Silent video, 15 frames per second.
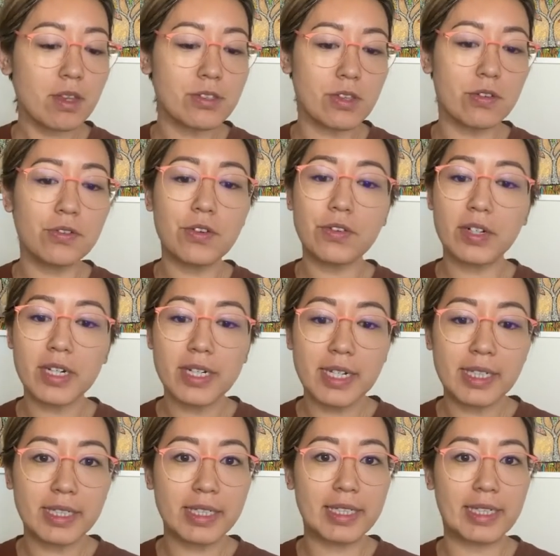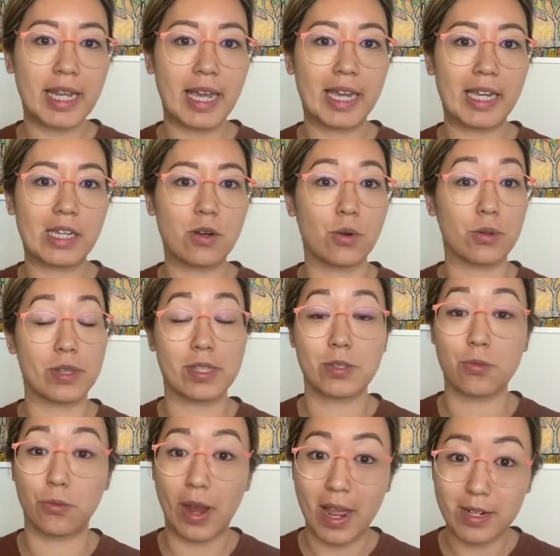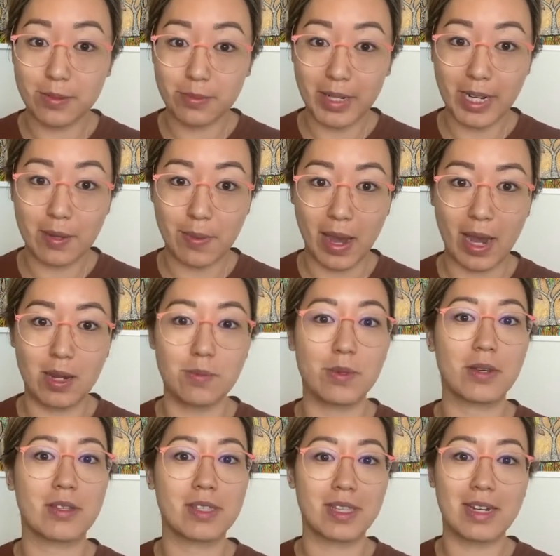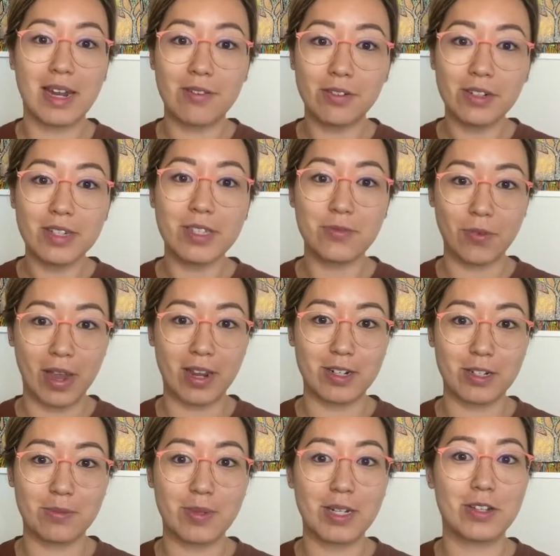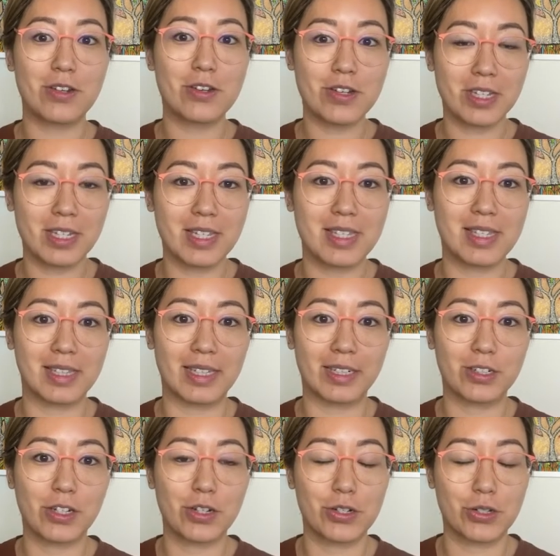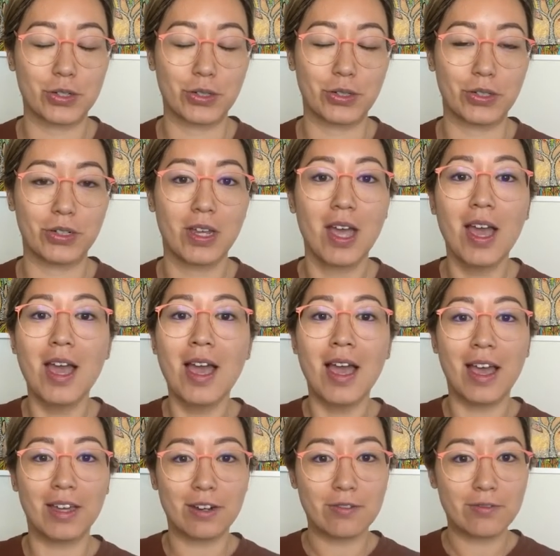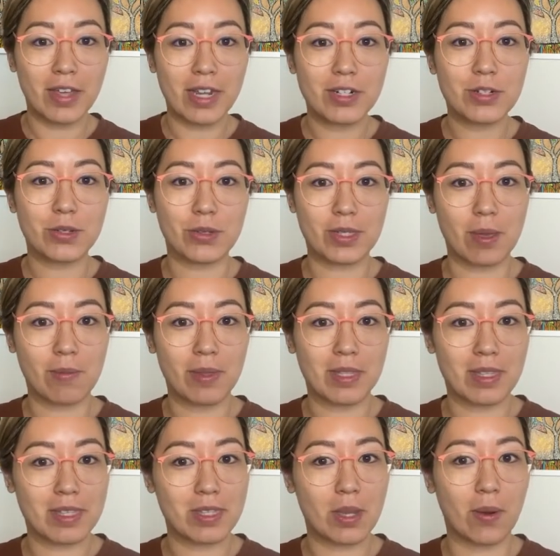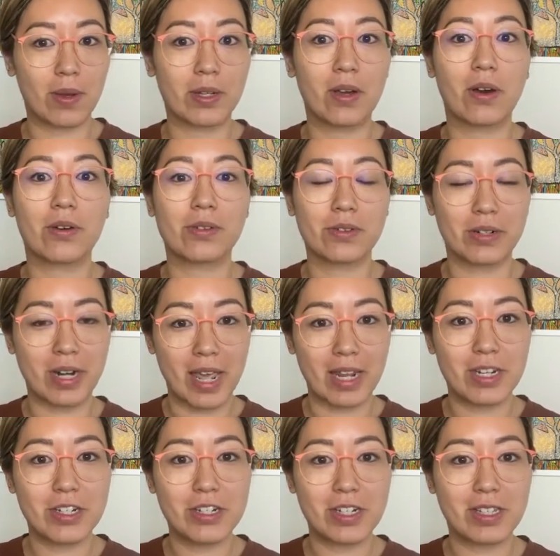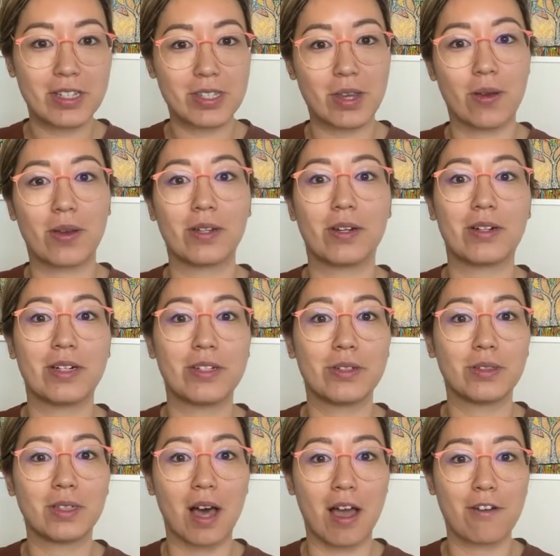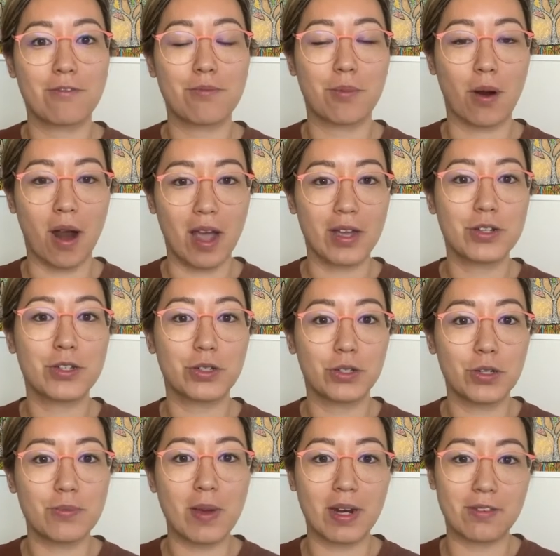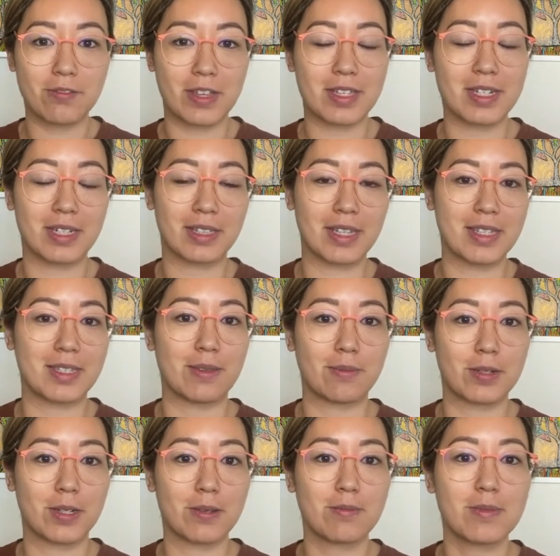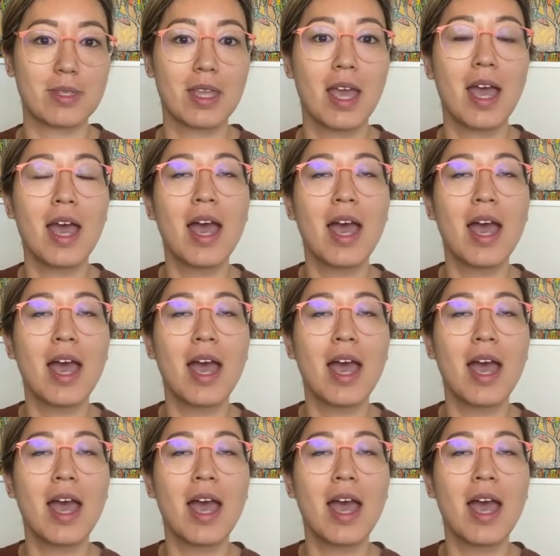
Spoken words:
So if you've got a niggly knee or this random knee pain, because it never is random, it usually is linked to an event or something that's going on or an energy that's going on in your life prior to you manifesting these symptoms,